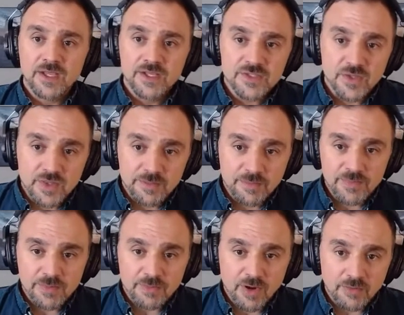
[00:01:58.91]
So
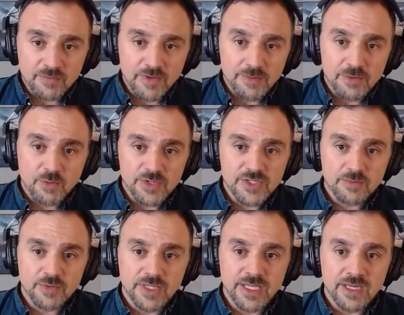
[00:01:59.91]
the problem framing
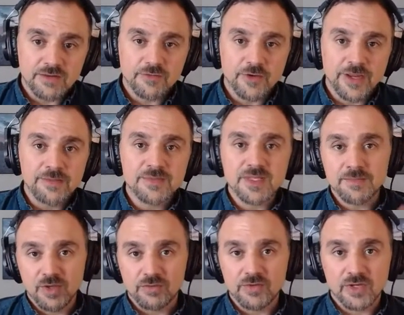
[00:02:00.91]
workshop really kind of frames
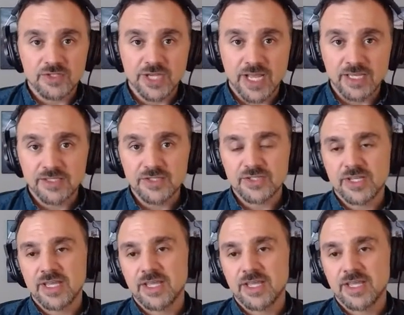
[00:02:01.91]
up the overall challenge